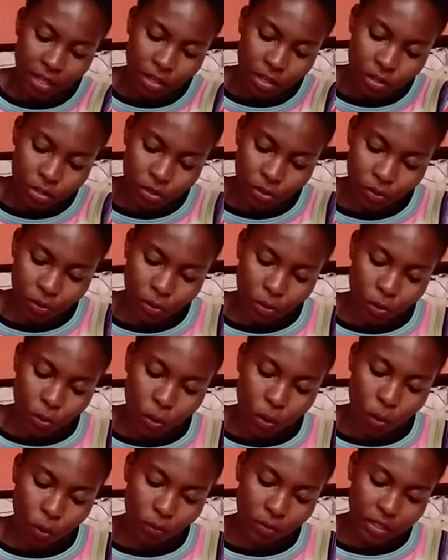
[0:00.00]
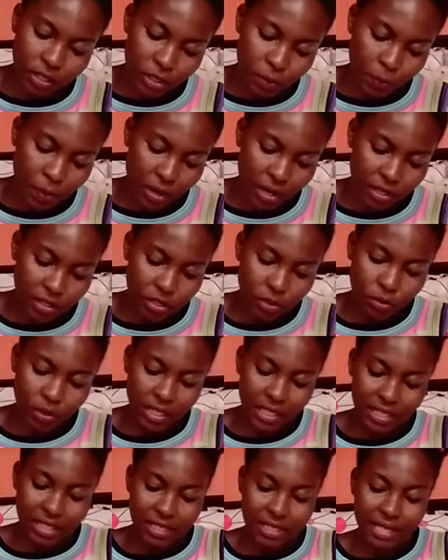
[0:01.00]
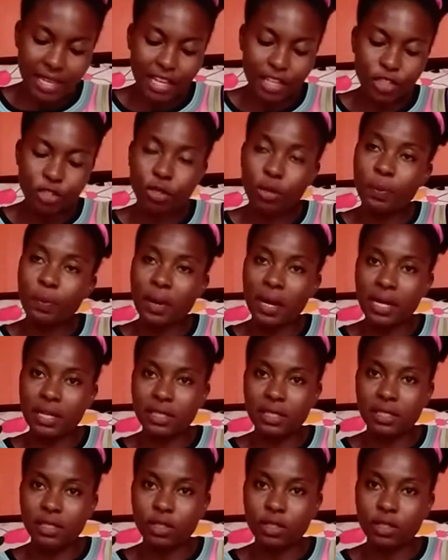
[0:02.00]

So you hold this part. You need this extra part.